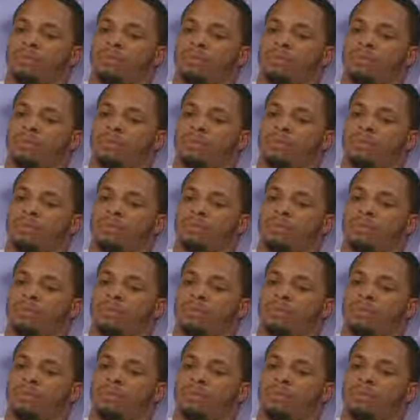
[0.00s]

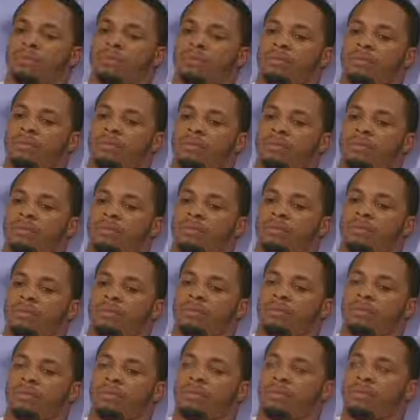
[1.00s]

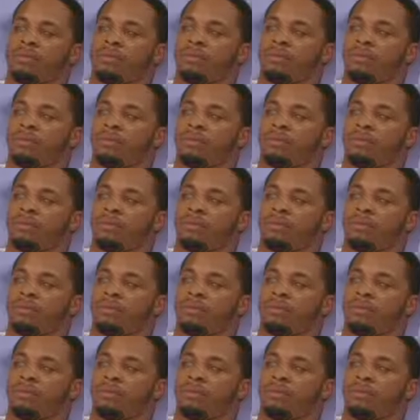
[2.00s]
Nobody speaks.